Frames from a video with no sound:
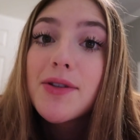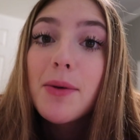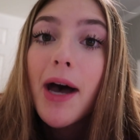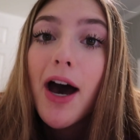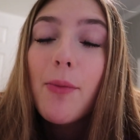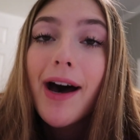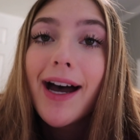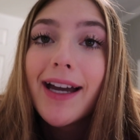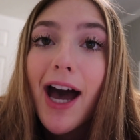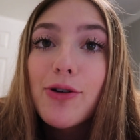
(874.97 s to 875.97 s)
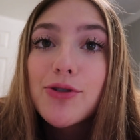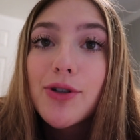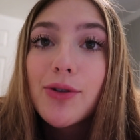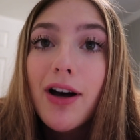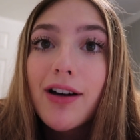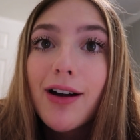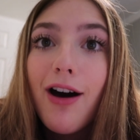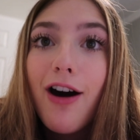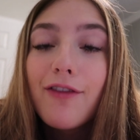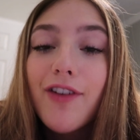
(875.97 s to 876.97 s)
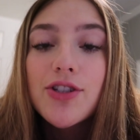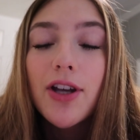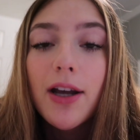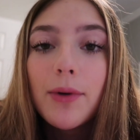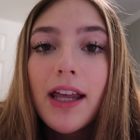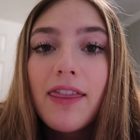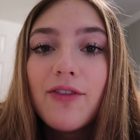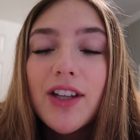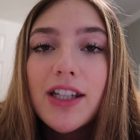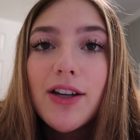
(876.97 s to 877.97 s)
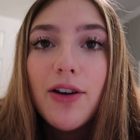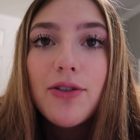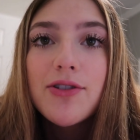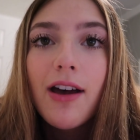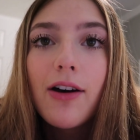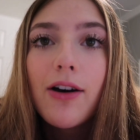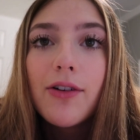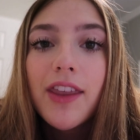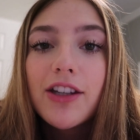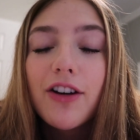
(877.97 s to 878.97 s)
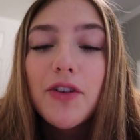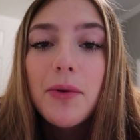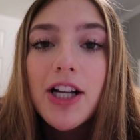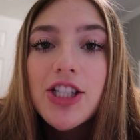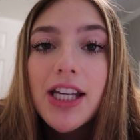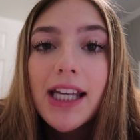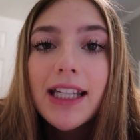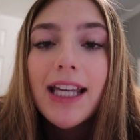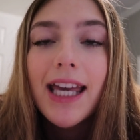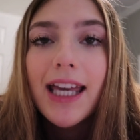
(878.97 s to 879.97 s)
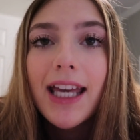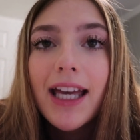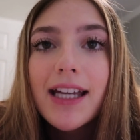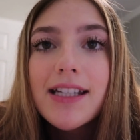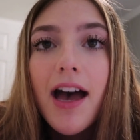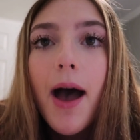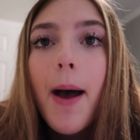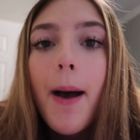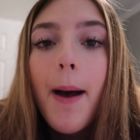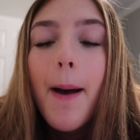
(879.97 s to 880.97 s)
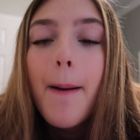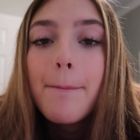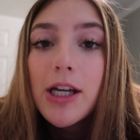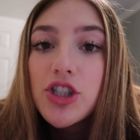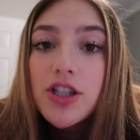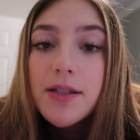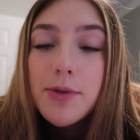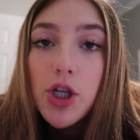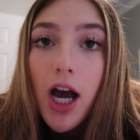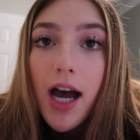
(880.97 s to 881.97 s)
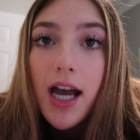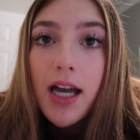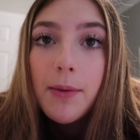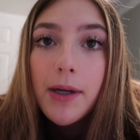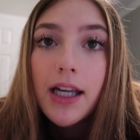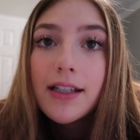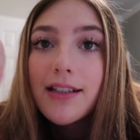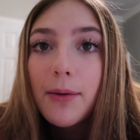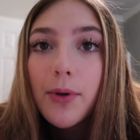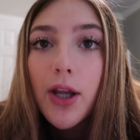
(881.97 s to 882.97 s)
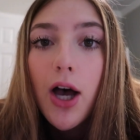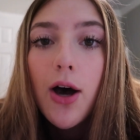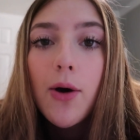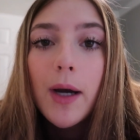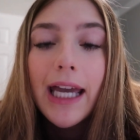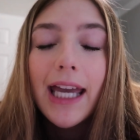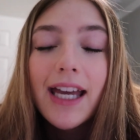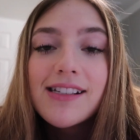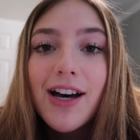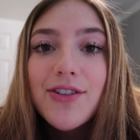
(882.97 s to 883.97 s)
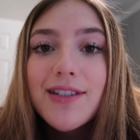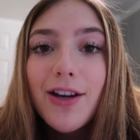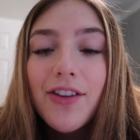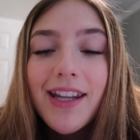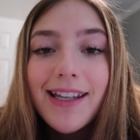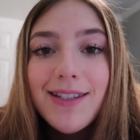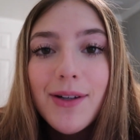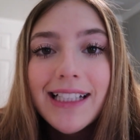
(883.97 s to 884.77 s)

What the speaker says: So somehow my outro got cut off. Just thought I would end the video. So thank y'all for watching and make sure to subscribe down below, and I'll see you on the next